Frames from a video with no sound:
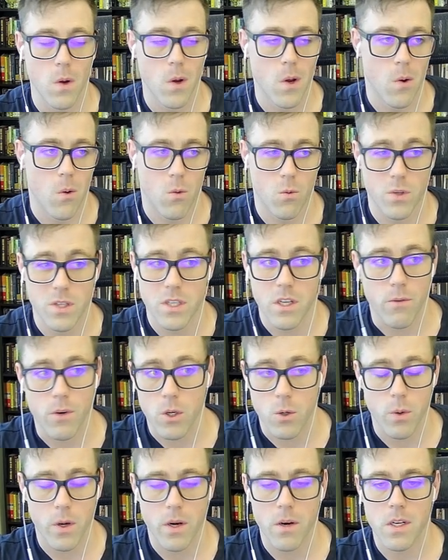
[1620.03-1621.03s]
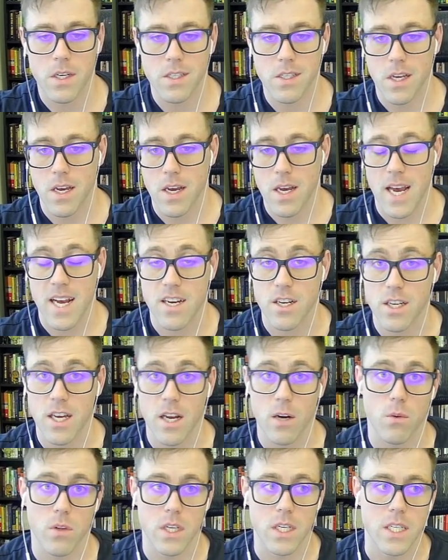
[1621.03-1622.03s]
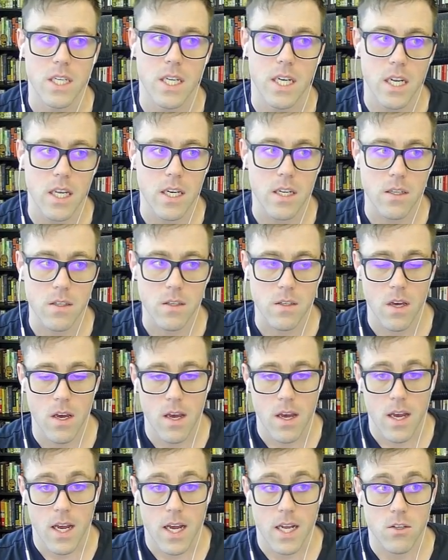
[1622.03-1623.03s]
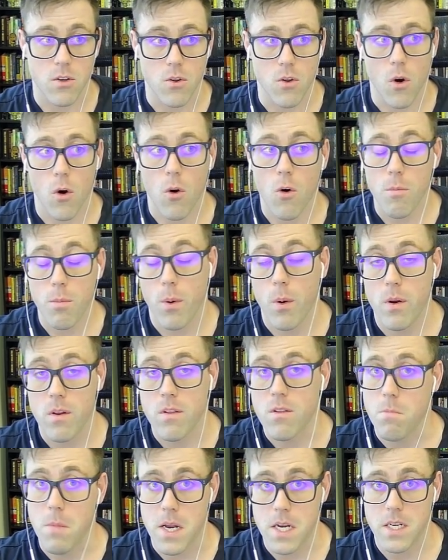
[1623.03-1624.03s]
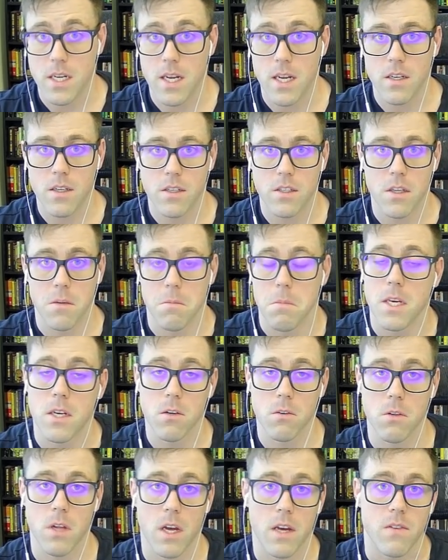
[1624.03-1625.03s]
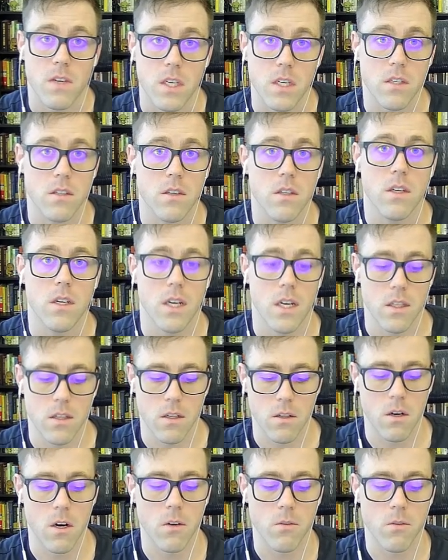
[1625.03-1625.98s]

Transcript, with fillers: different queries, it could get really tedious. And so the whole point of the metadata is to make your life easy in the long run.